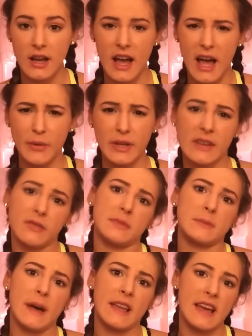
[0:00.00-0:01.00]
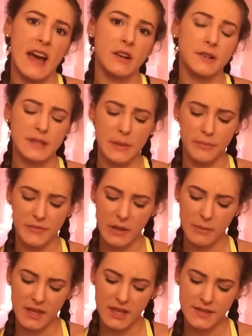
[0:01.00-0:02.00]
I would give them to my dad or something
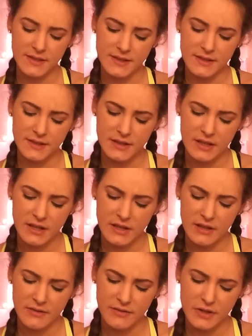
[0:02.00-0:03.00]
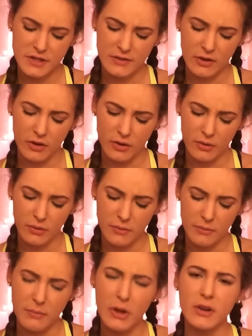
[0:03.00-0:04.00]
because, first of all,
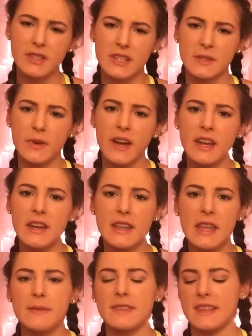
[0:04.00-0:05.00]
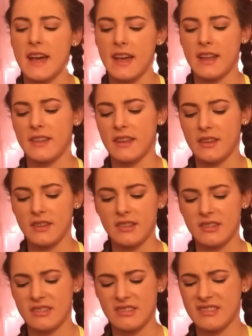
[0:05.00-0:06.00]
milk duds, what kind of name is that? And then,
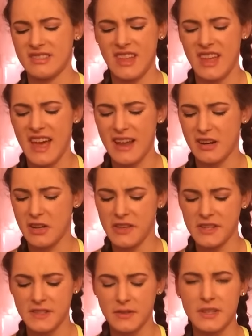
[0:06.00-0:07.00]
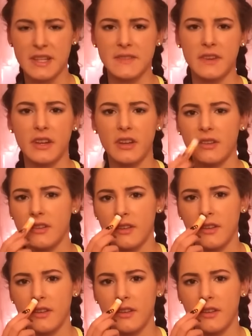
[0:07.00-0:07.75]
I don't know, they just don't taste very good.